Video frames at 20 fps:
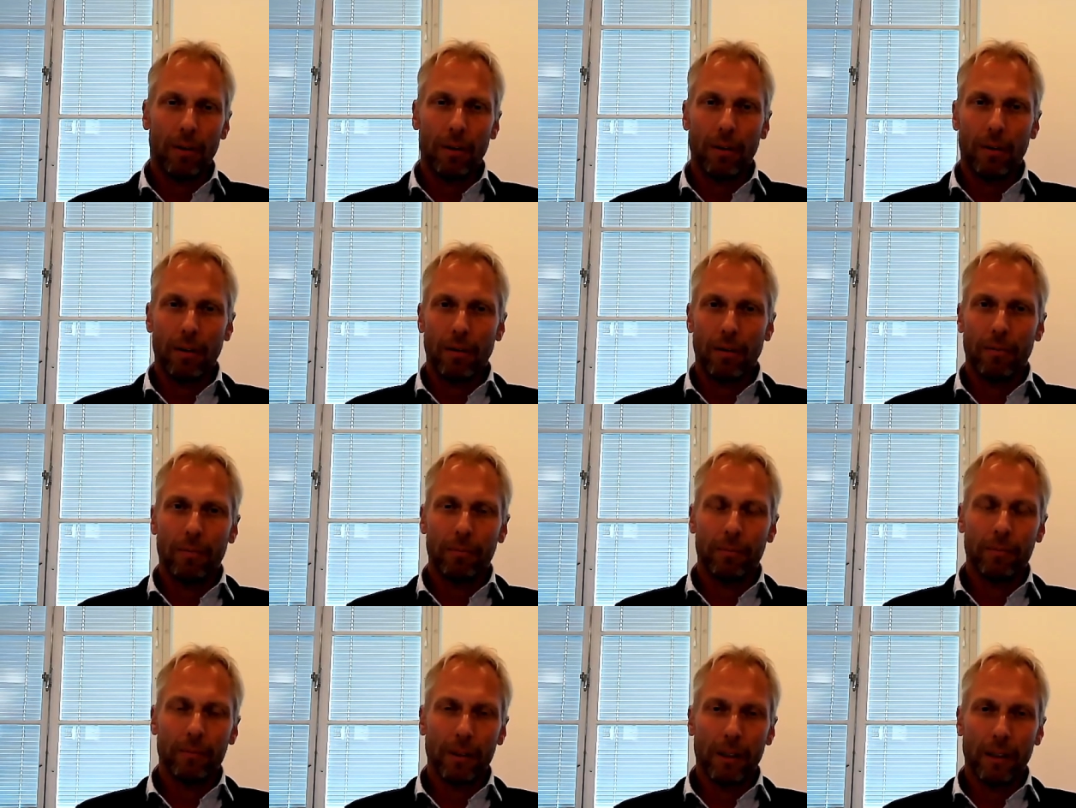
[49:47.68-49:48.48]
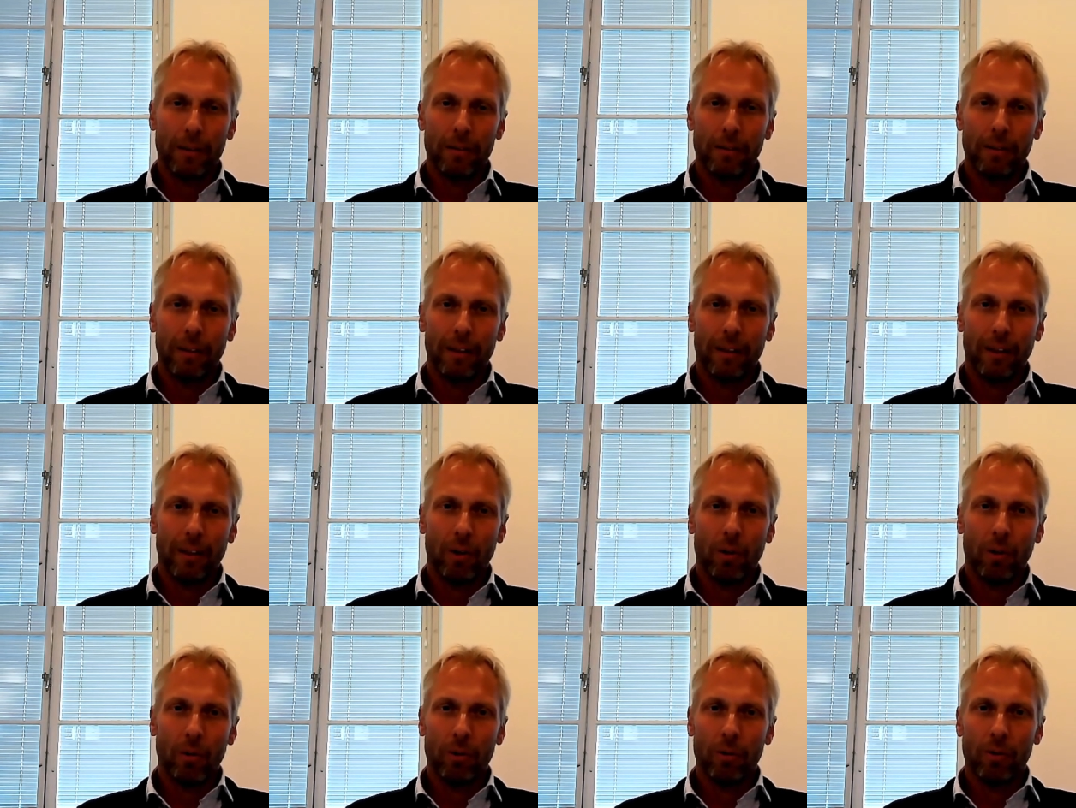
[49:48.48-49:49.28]
um, and, and a
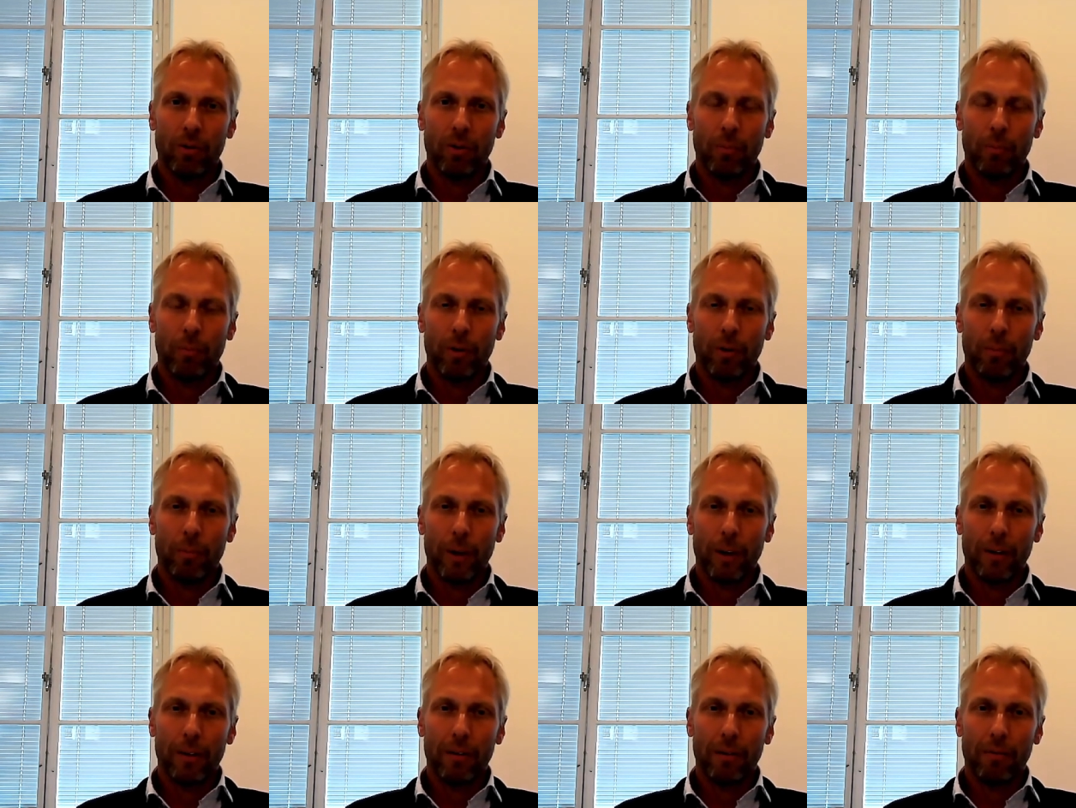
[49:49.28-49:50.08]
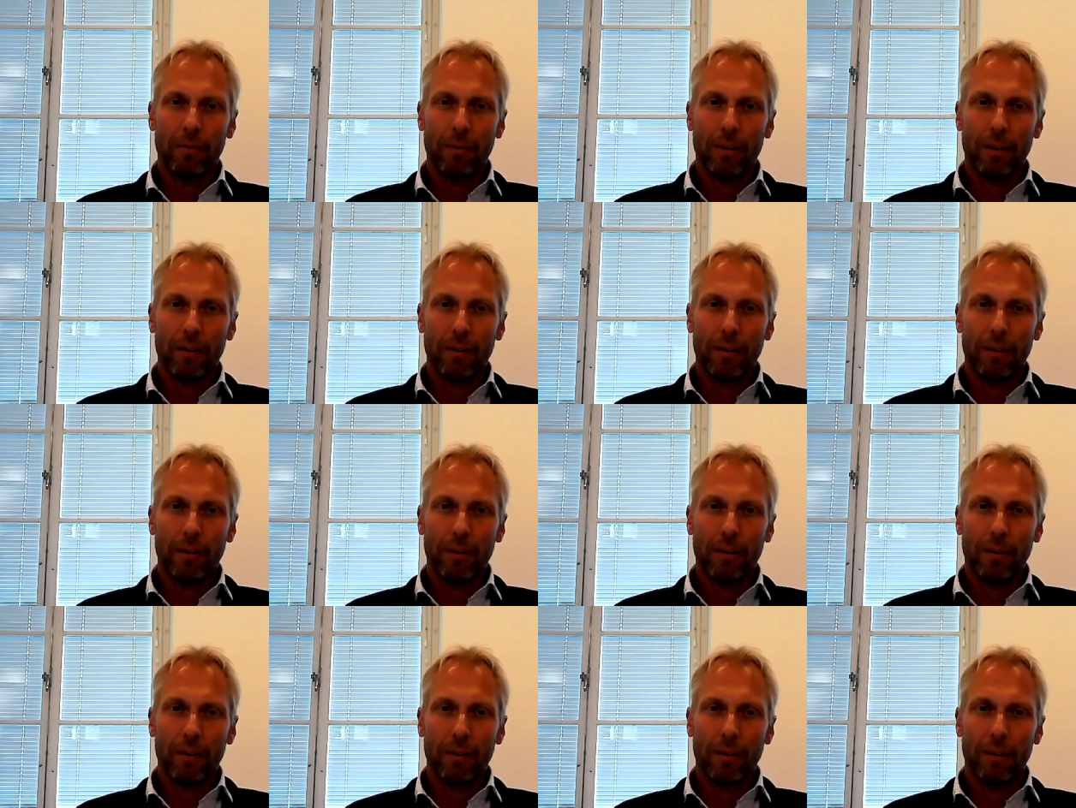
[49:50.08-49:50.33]
long term perspective.